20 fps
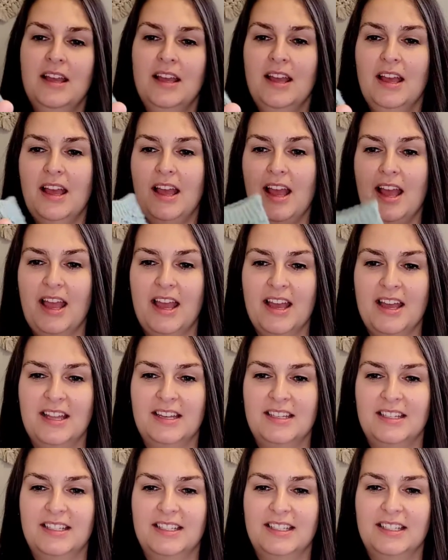
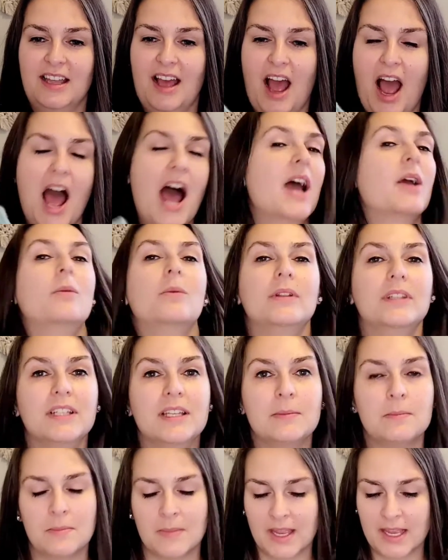And I will
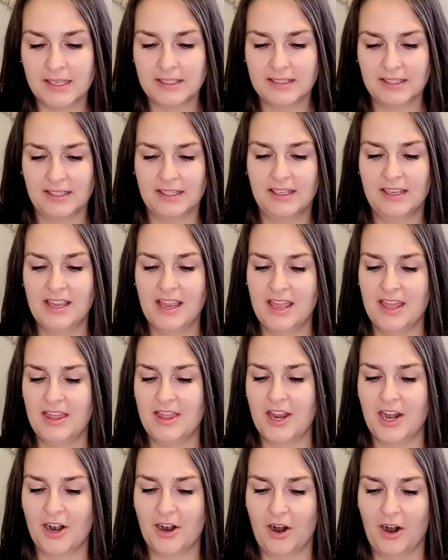admit
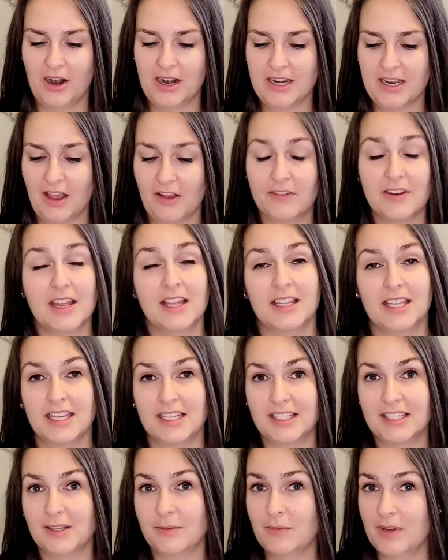there are definitely
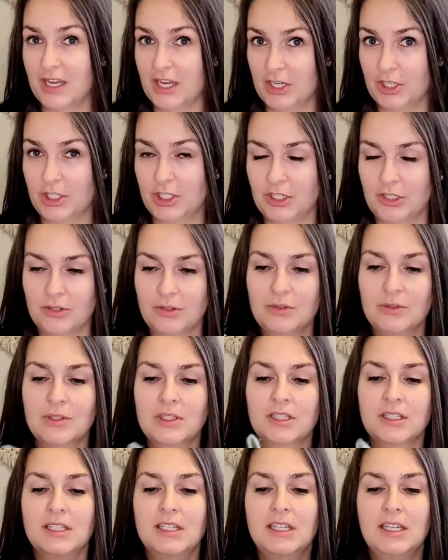some
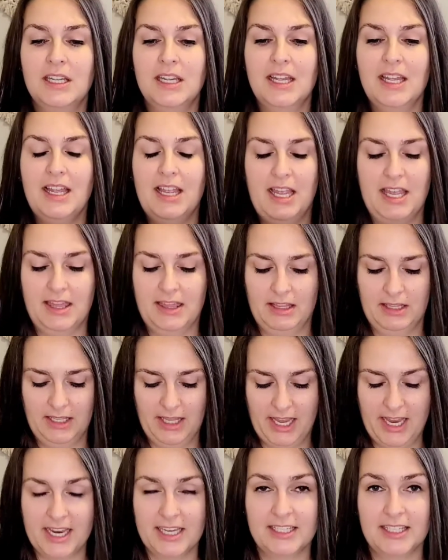issues in the lace